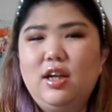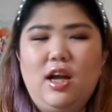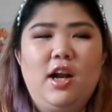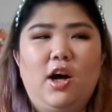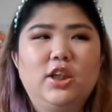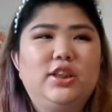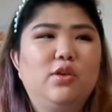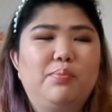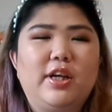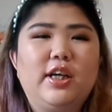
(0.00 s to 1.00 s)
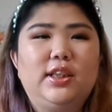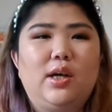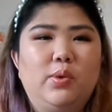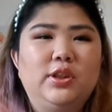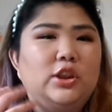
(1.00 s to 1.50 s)
And also because I
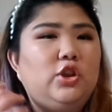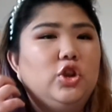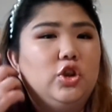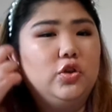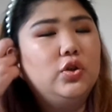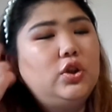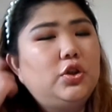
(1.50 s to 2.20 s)
was introduced